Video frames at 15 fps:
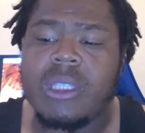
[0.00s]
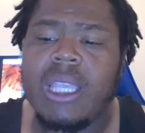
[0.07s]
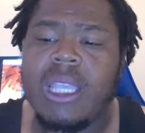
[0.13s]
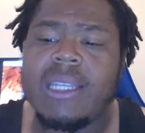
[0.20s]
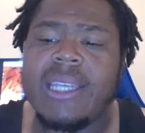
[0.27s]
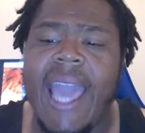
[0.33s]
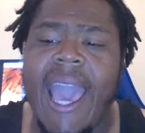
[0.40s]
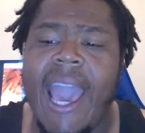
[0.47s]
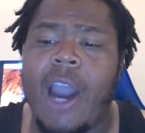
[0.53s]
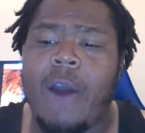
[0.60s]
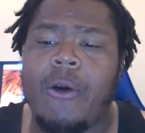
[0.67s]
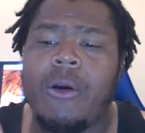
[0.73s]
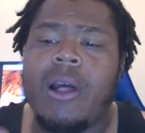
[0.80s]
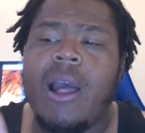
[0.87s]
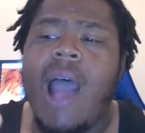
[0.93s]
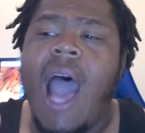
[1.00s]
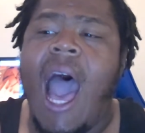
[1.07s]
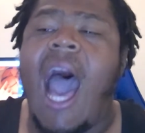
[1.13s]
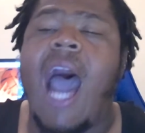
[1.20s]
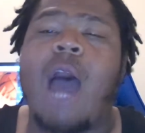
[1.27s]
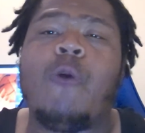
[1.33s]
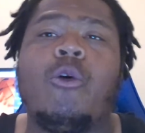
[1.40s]
Now,
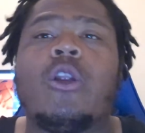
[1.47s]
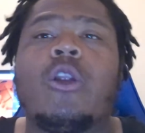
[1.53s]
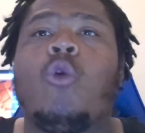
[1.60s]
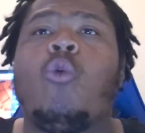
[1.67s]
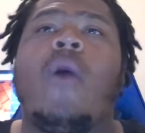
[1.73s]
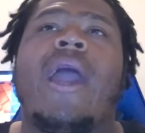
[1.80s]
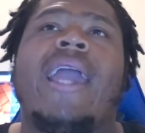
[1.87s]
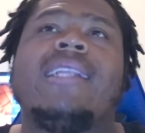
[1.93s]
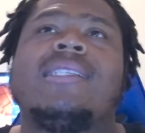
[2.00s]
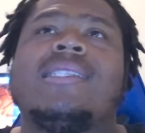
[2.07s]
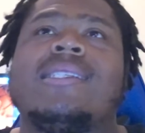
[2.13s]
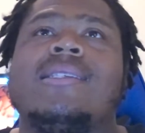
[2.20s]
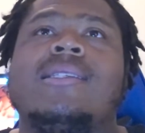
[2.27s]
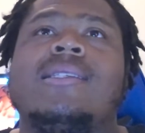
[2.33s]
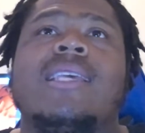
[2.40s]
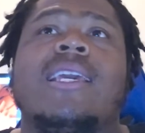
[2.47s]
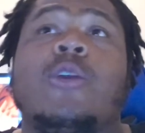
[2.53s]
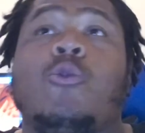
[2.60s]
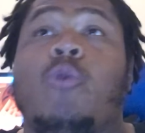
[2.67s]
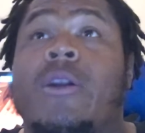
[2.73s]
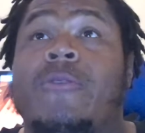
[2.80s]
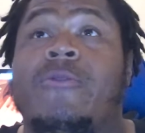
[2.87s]
I want to wait to see
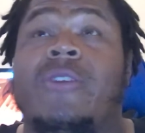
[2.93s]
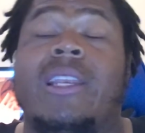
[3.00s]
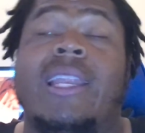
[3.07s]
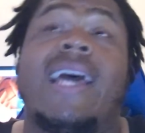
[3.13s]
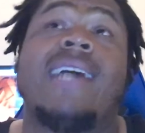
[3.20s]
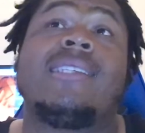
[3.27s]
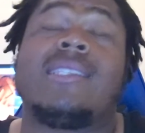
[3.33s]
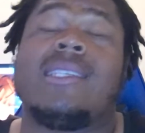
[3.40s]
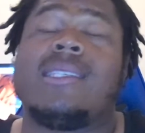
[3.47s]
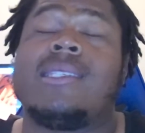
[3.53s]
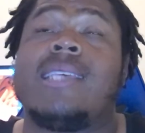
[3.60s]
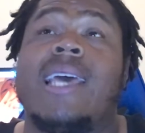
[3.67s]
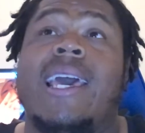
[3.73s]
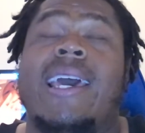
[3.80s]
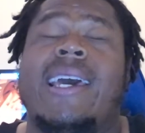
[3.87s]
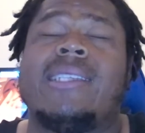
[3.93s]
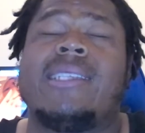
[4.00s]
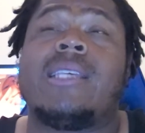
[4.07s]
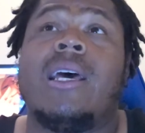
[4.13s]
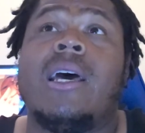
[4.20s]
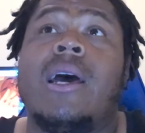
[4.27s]
what Vanessa says,